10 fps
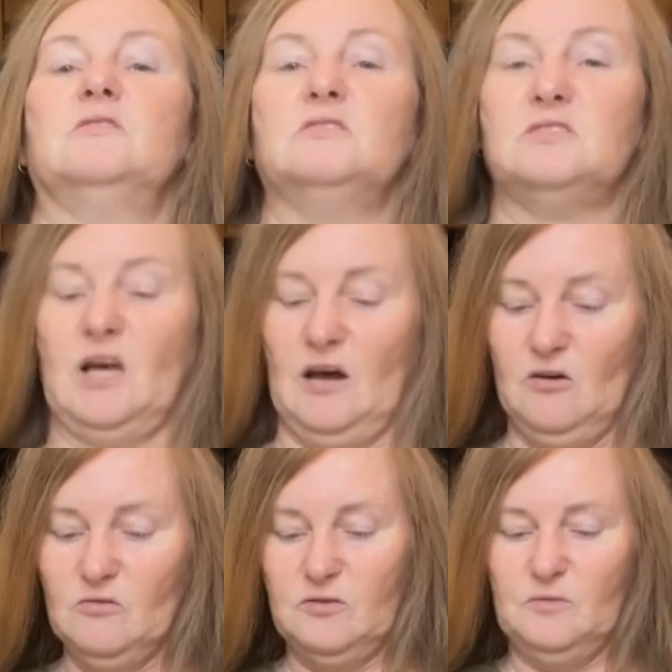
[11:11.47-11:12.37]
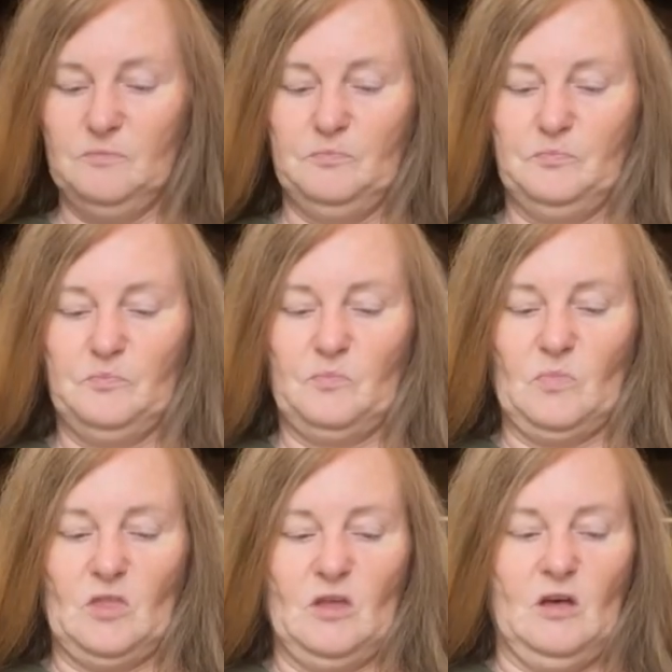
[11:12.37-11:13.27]
the South.
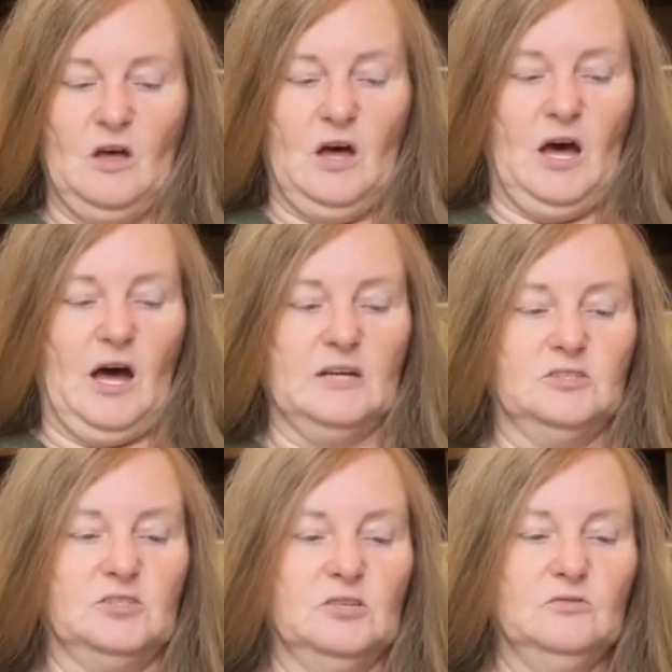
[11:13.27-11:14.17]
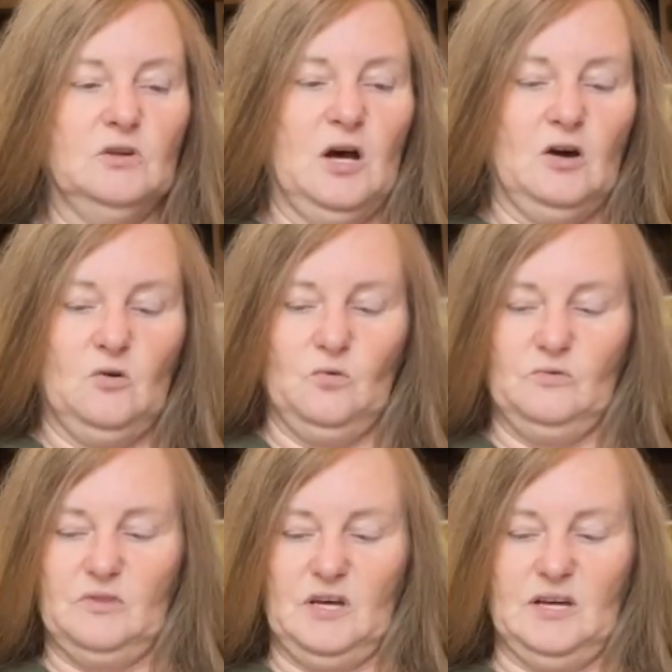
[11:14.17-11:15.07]
I do know
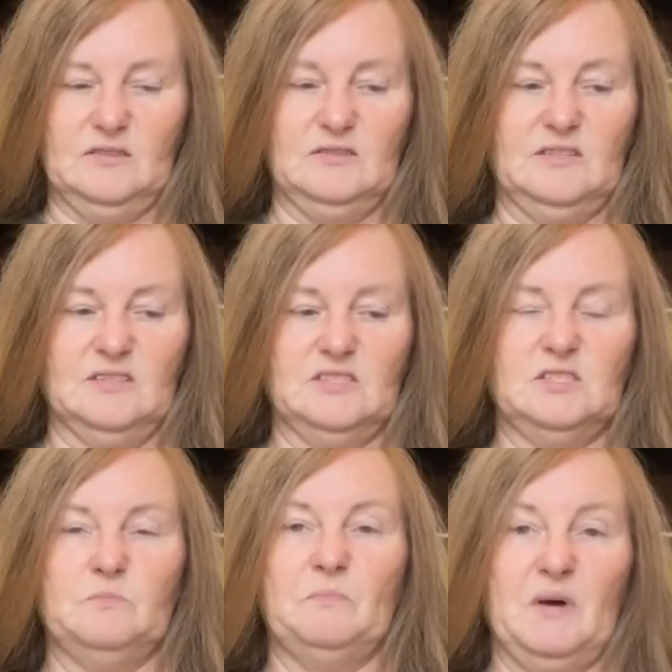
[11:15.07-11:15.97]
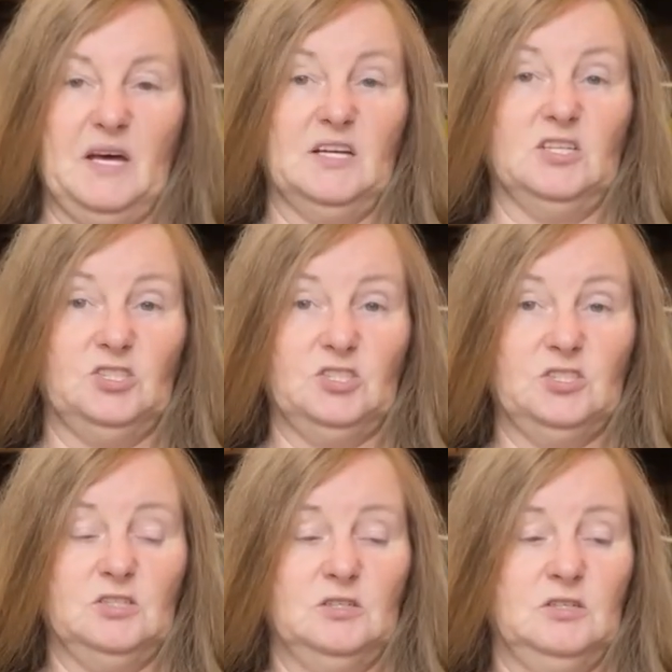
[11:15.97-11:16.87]
that the
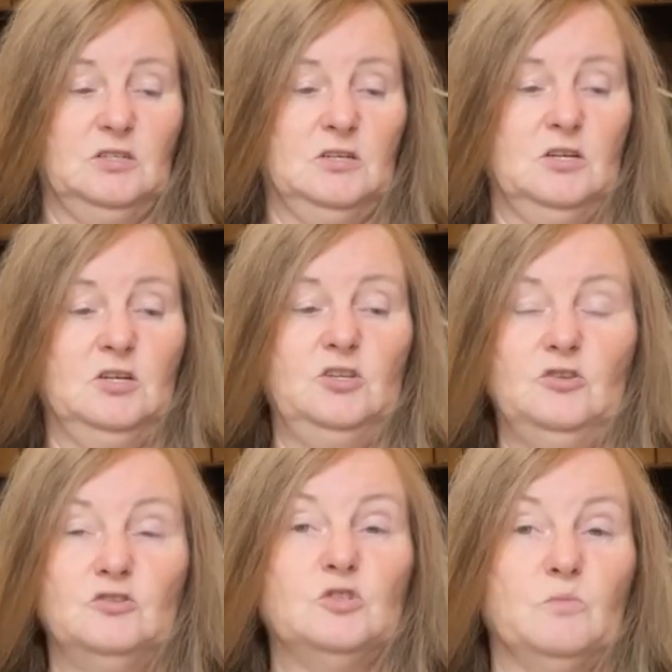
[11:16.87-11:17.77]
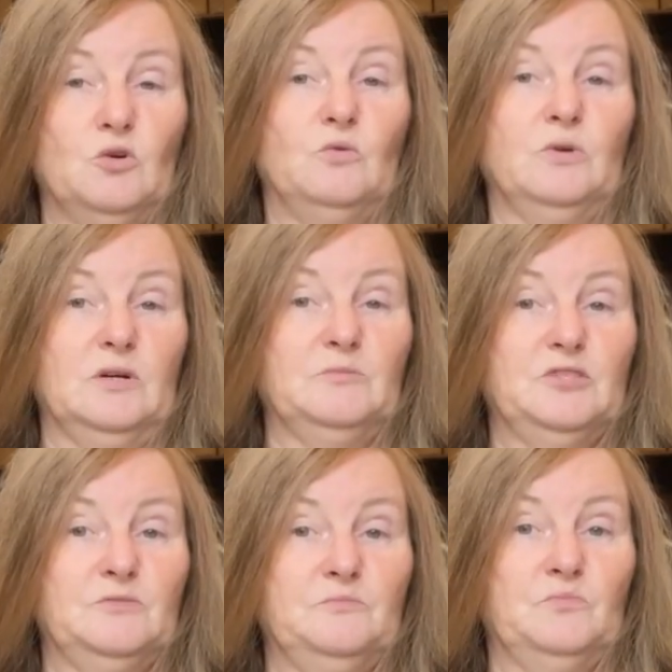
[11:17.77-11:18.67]
Spanish used
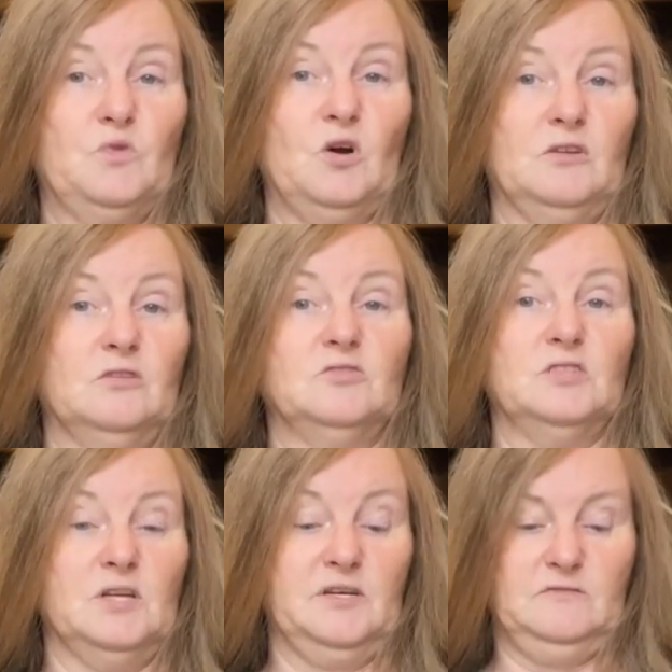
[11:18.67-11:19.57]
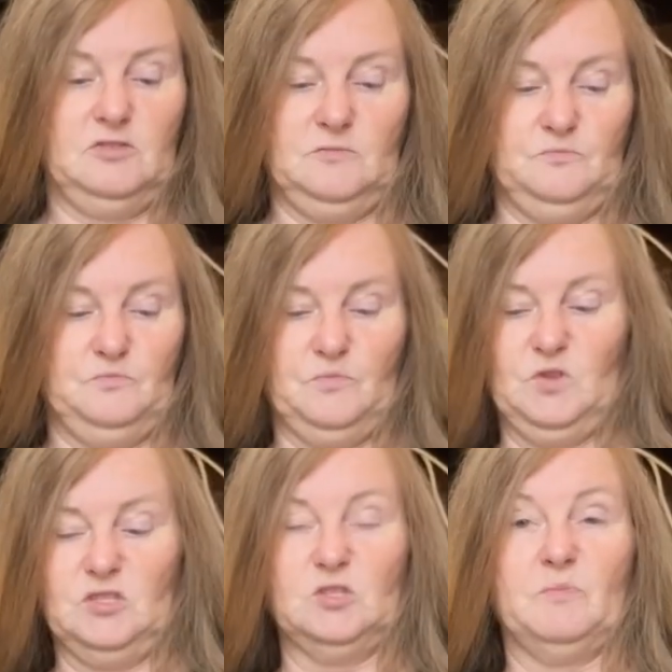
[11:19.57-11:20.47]
bullwhips on their slaves.
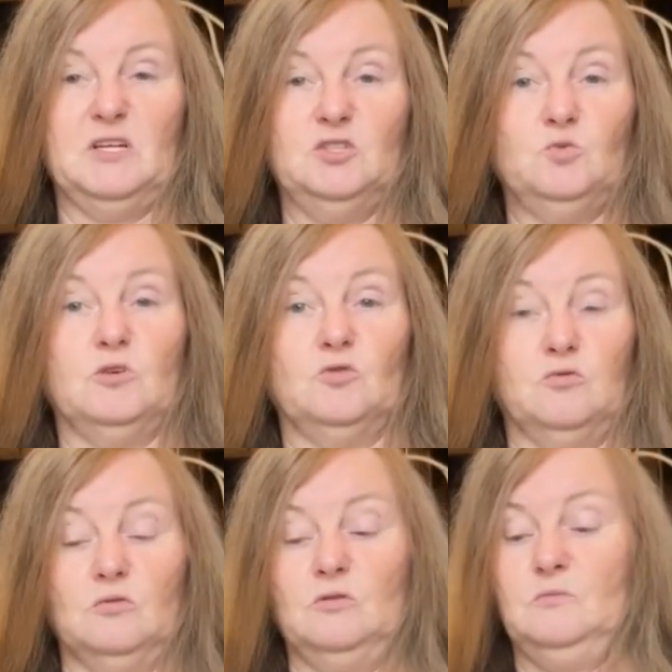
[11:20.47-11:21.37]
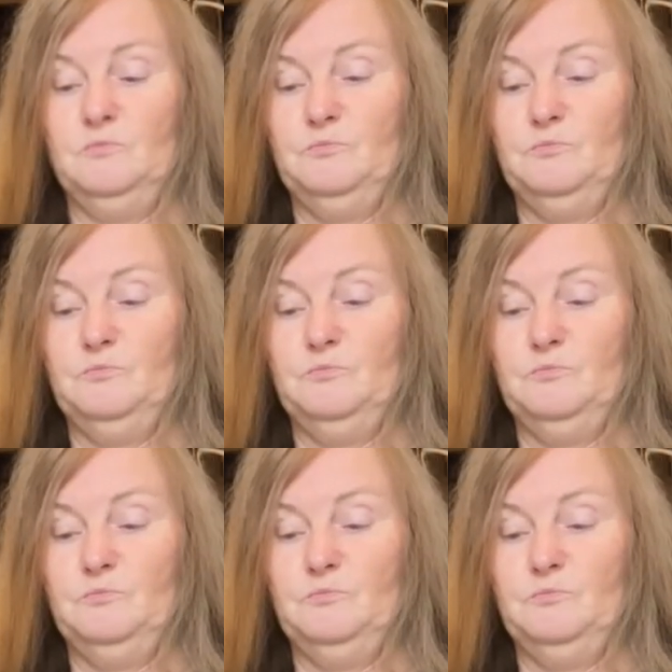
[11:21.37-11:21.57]
The Spanish were cruel.